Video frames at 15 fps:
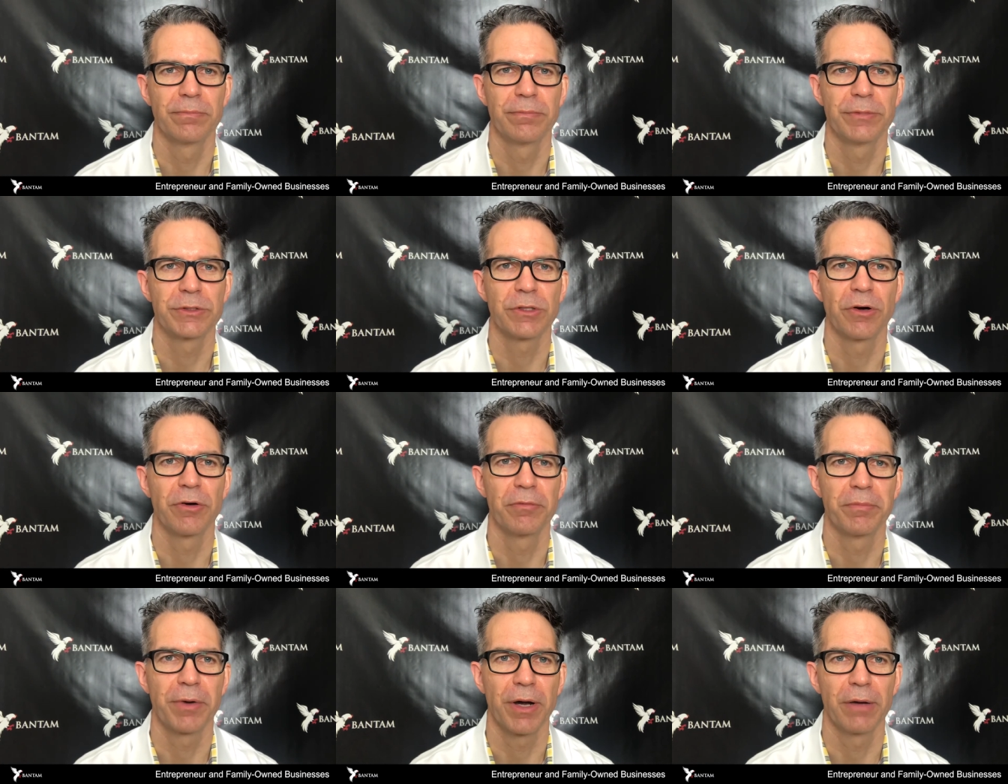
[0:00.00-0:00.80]

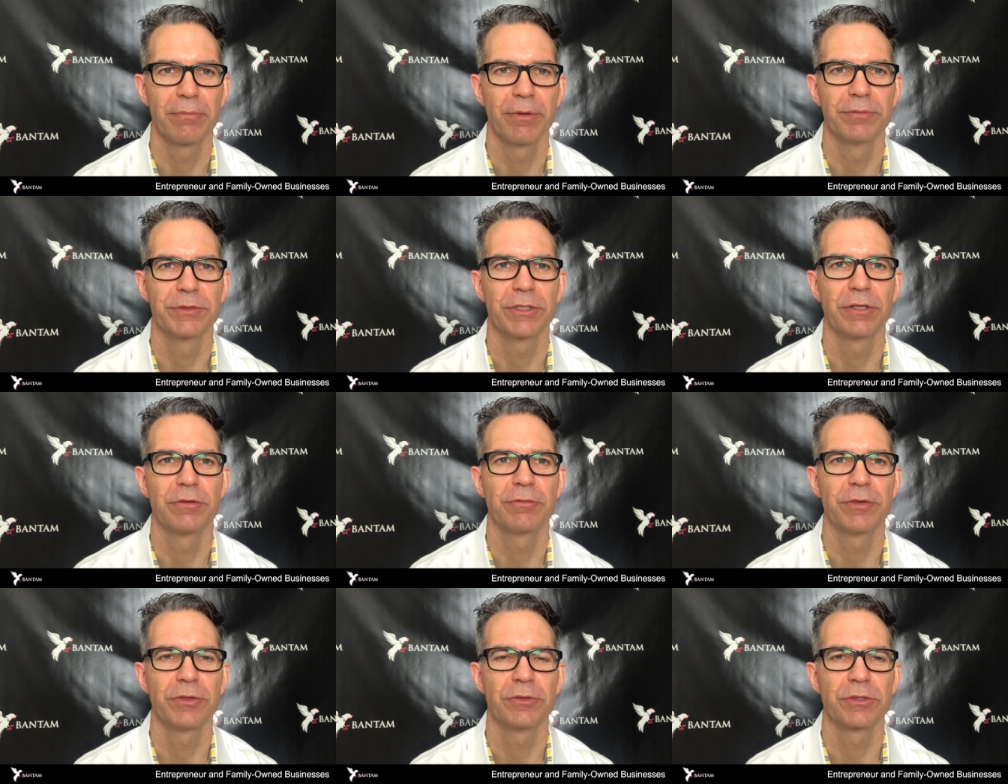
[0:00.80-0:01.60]
solve problems in the
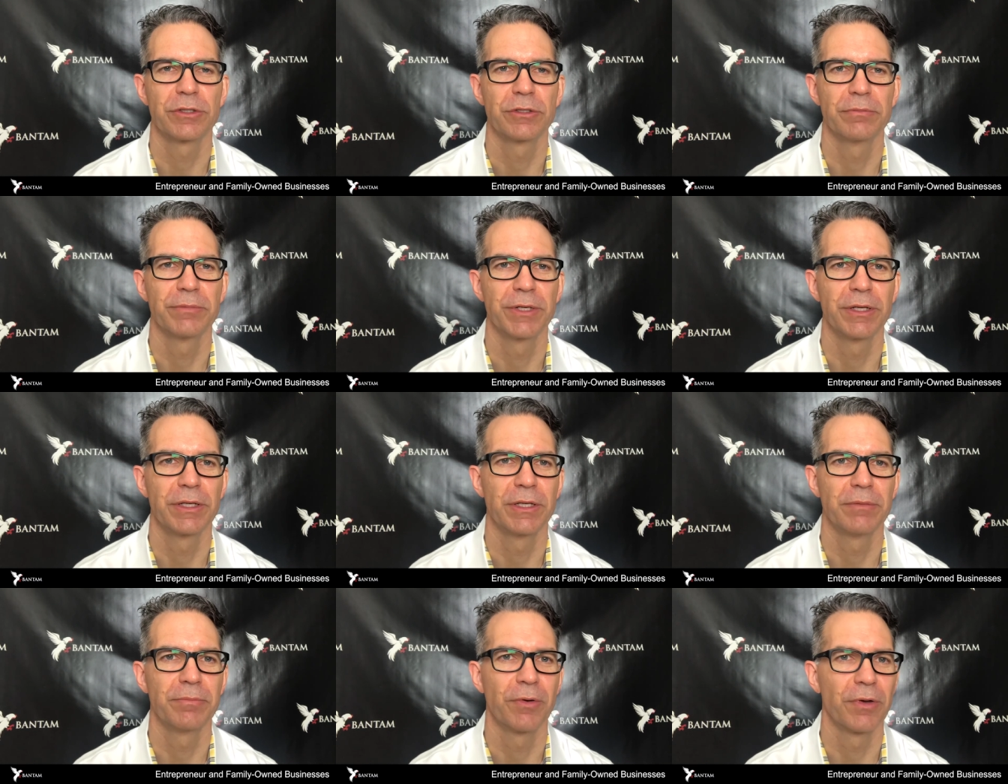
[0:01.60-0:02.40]
future, but
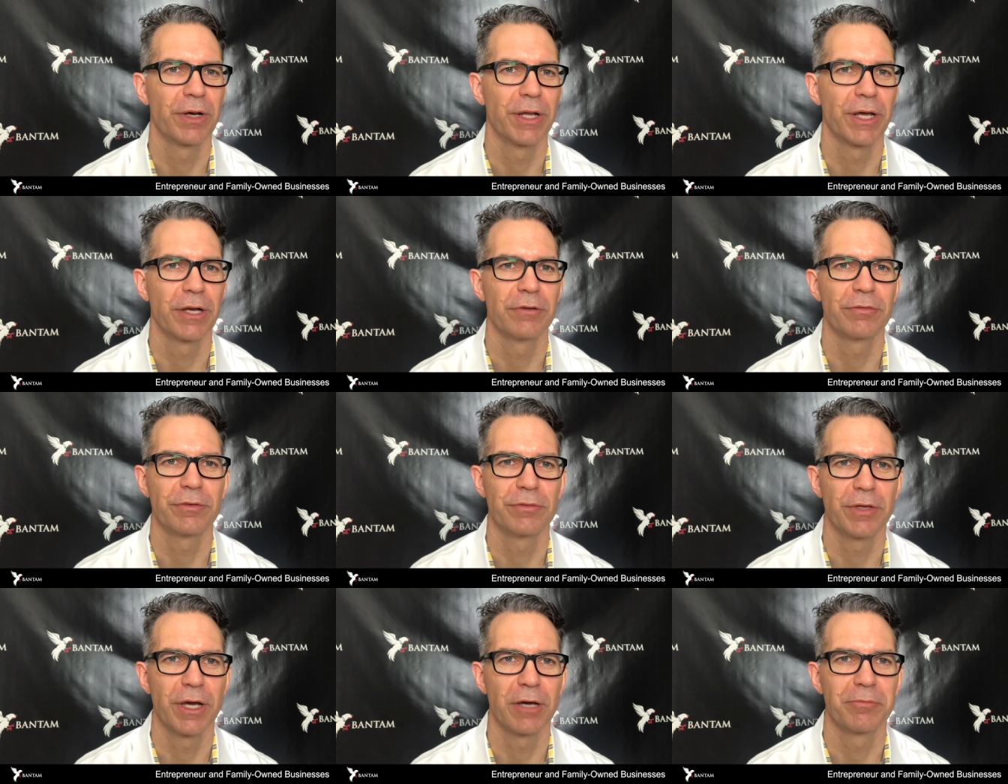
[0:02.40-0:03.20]
he pointed out if
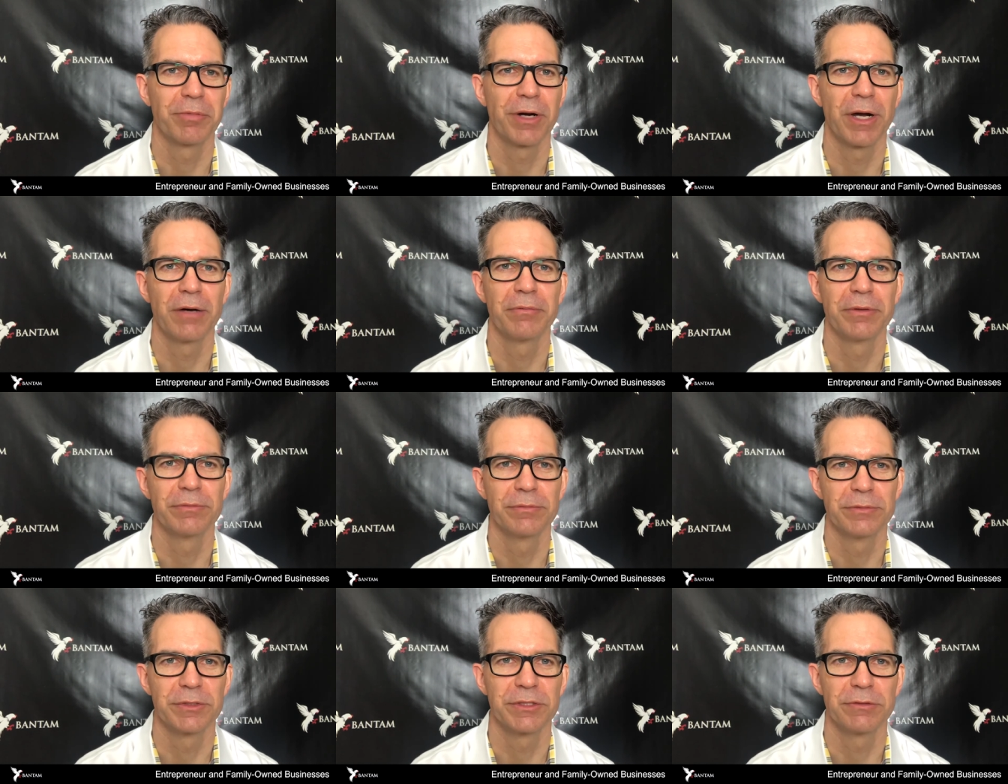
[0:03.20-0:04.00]
you've got problems,